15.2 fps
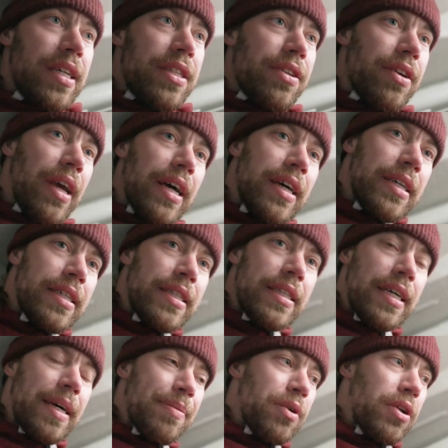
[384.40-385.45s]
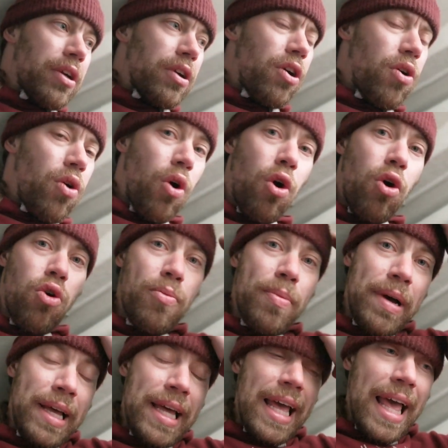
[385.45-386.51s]
So yeah, I'm gonna go
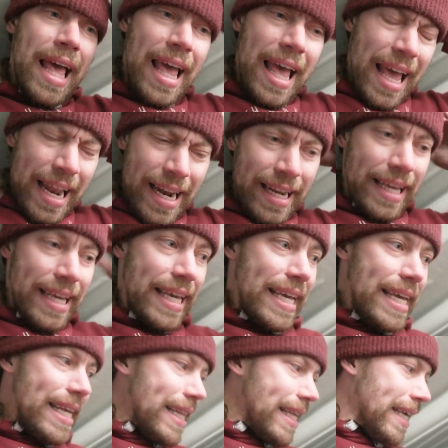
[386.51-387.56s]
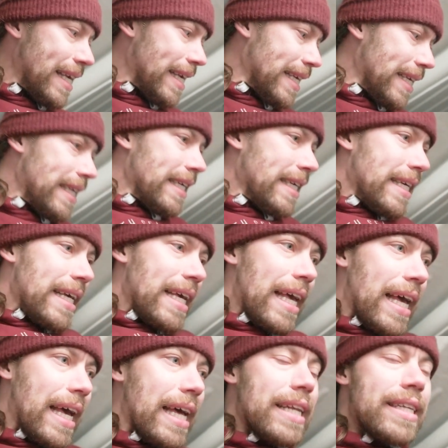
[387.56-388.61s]
home and eat
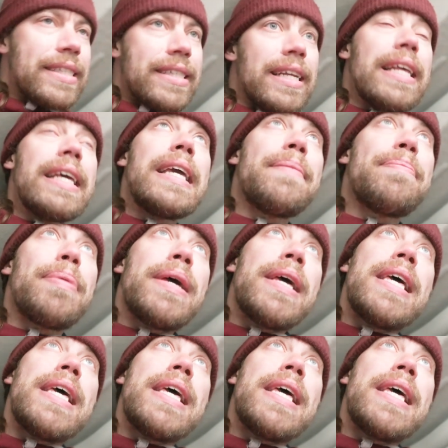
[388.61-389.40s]
and sleep